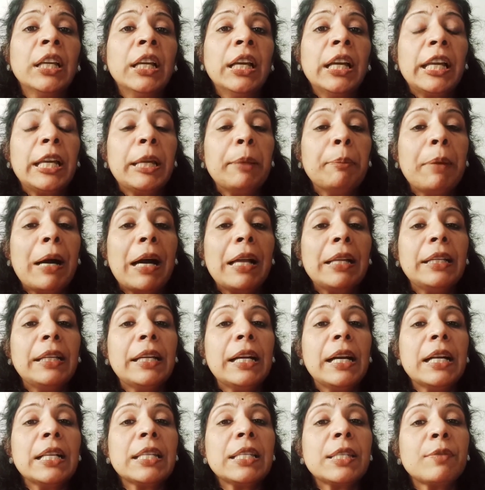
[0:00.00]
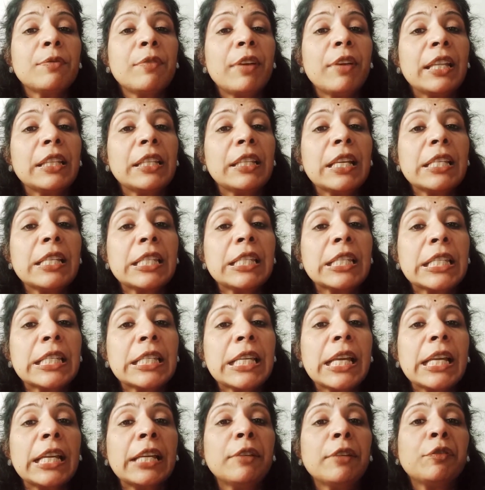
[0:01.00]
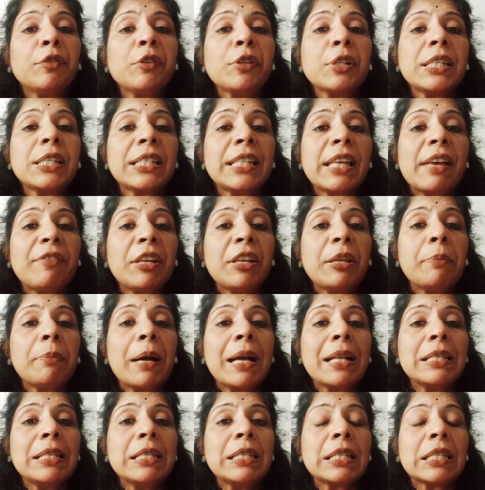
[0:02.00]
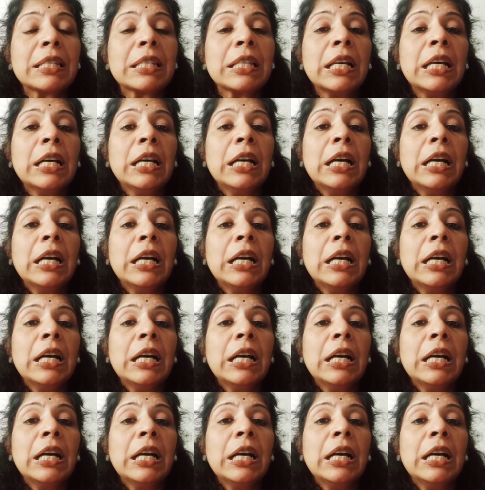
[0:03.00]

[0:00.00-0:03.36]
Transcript: Himalayas where they stay for seven months.